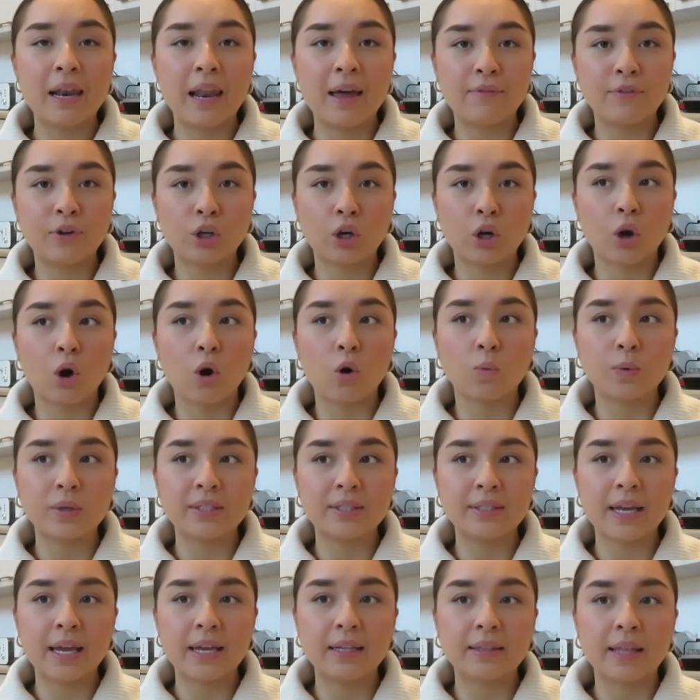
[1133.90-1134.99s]
11 o'clock. We
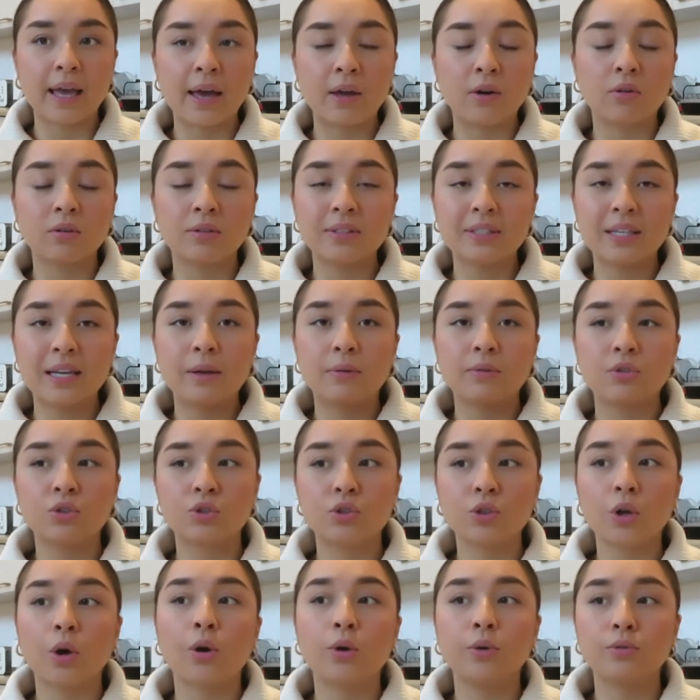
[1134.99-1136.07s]
stayed there, and honestly, it was
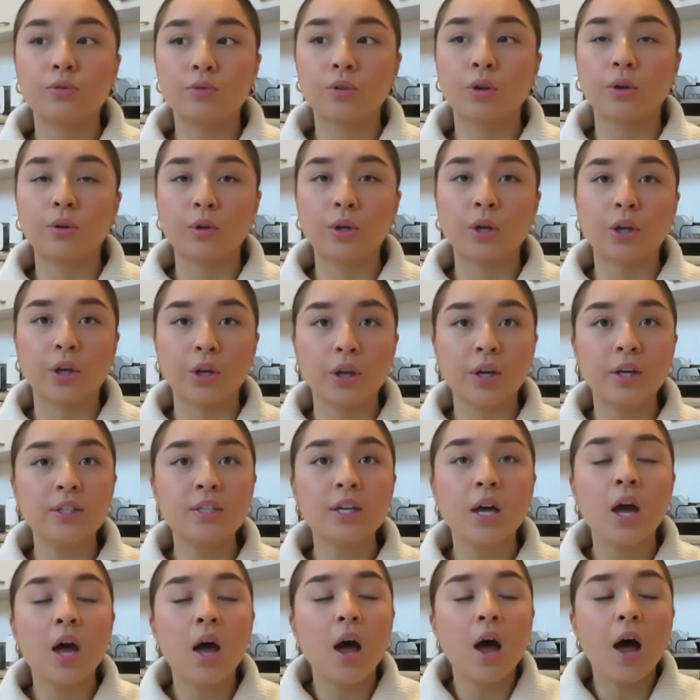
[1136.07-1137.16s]
so, so good.
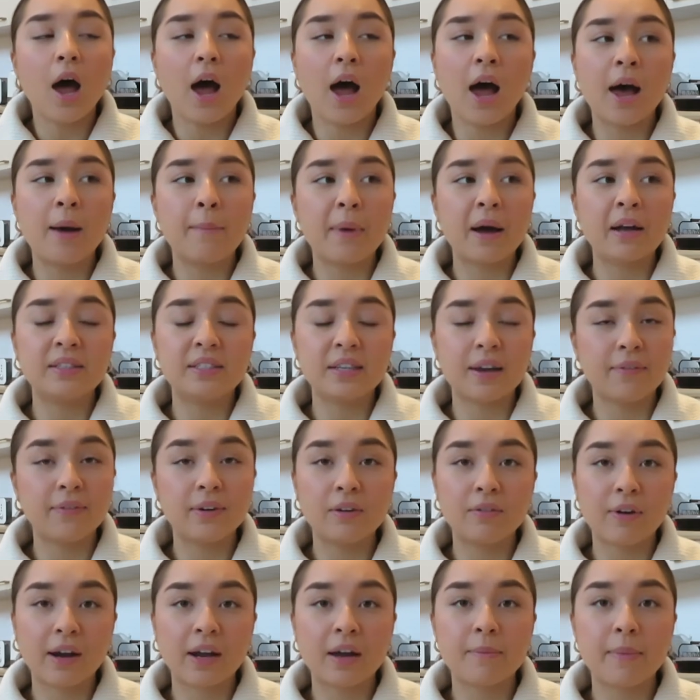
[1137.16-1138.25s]
I
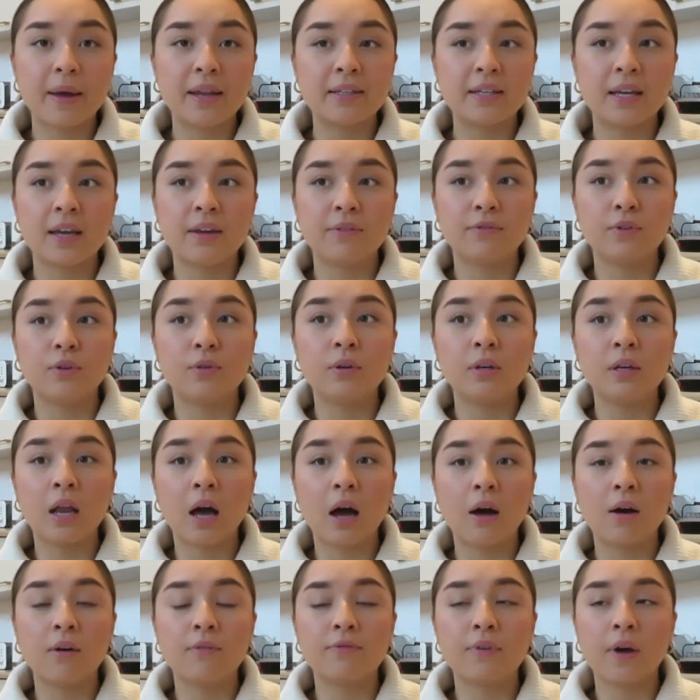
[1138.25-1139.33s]
definitely recommend it if you
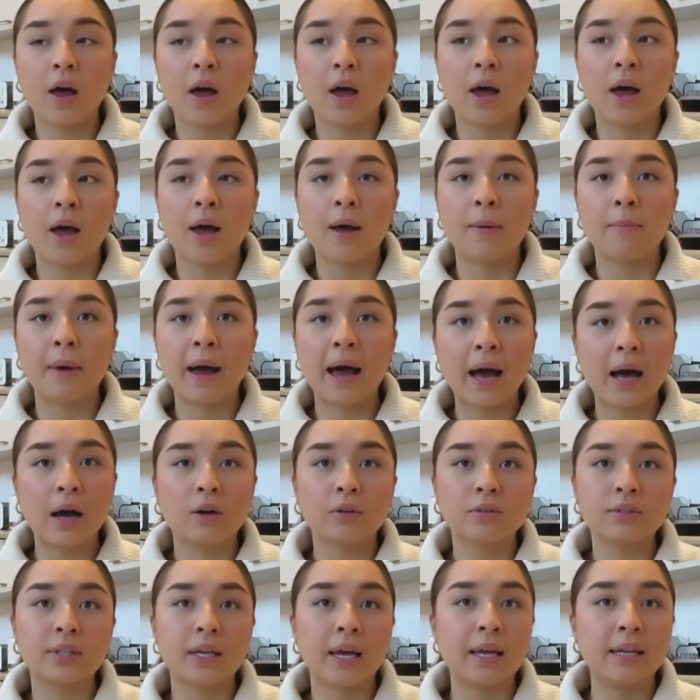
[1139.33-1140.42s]
love
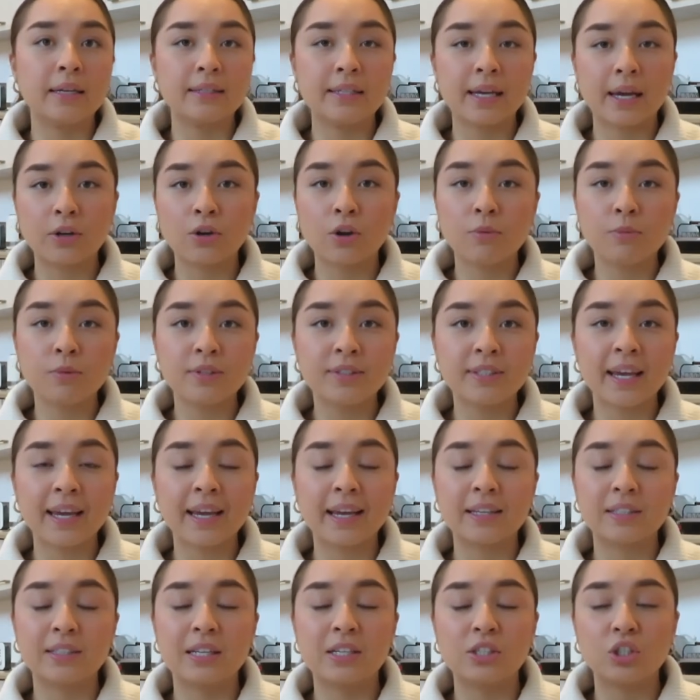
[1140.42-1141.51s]
house and techno music.
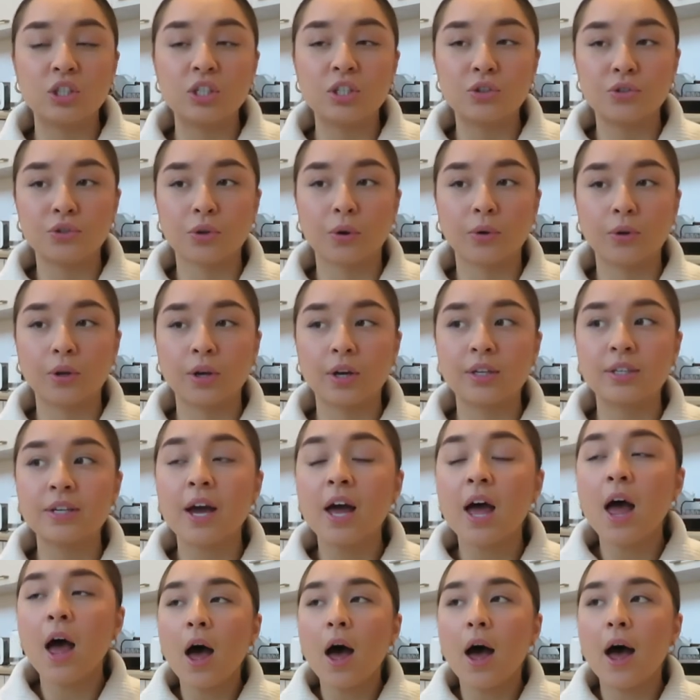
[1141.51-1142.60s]
It's literally so good.
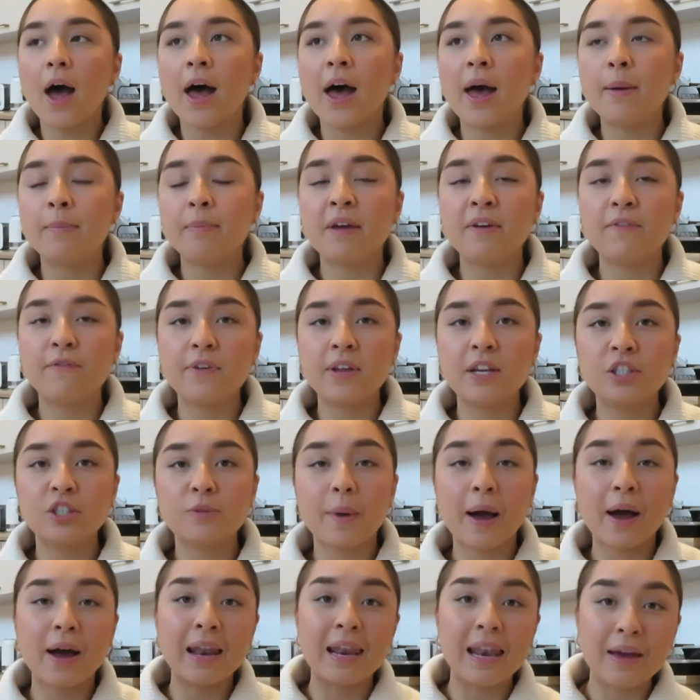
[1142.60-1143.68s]
It finished
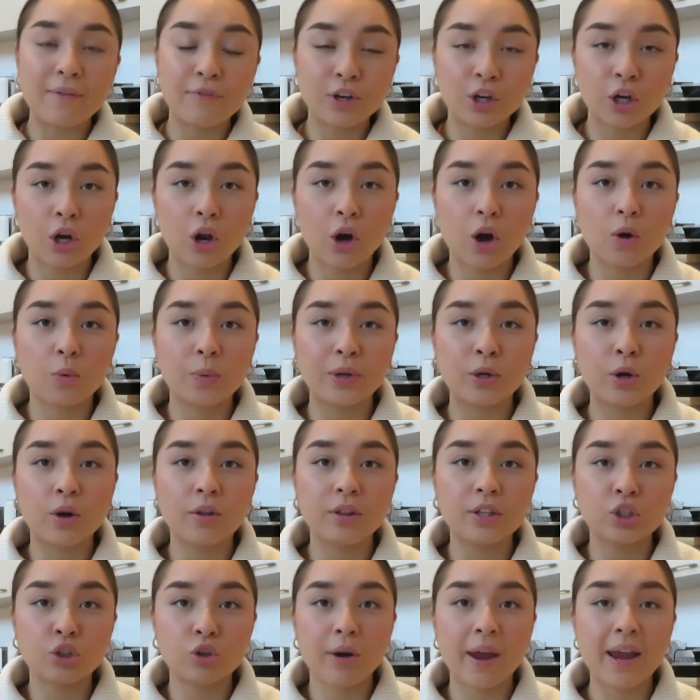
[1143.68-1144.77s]
about 11 o'clock. We got
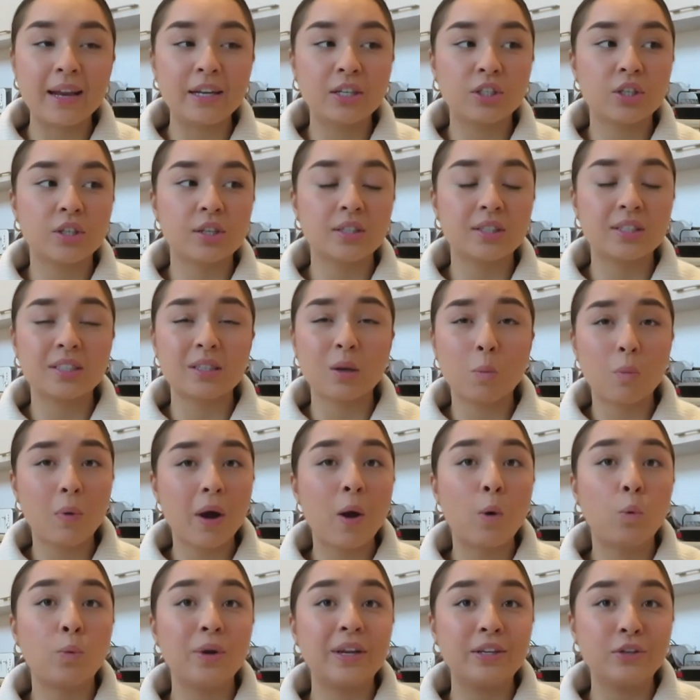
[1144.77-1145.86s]
the train to
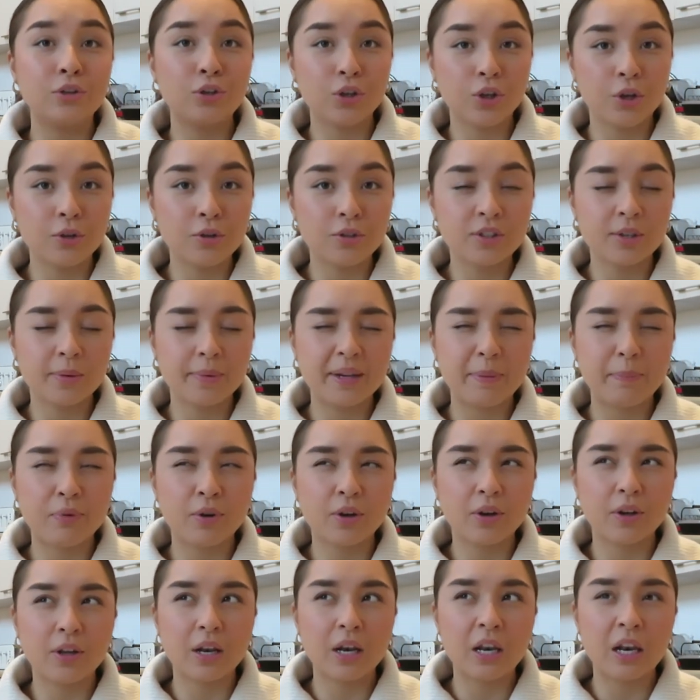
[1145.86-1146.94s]
somewhere we knew, so we
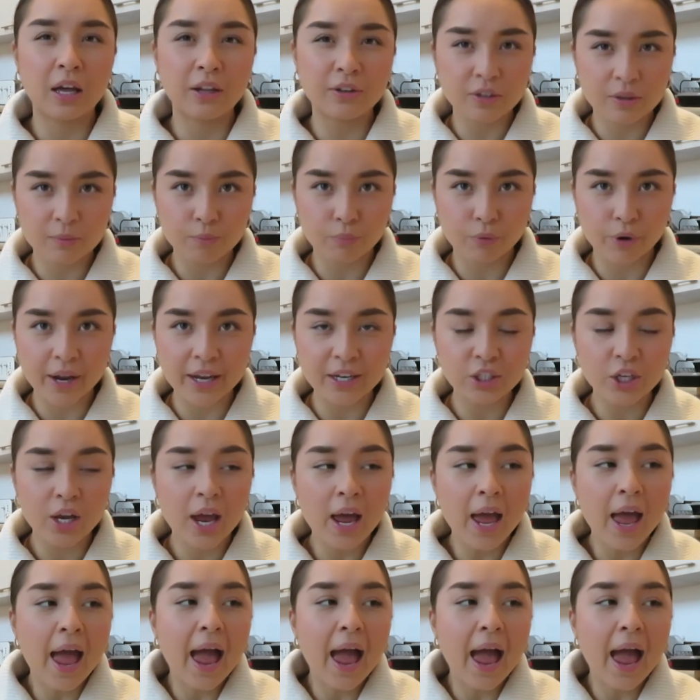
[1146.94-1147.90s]
put London Bridge.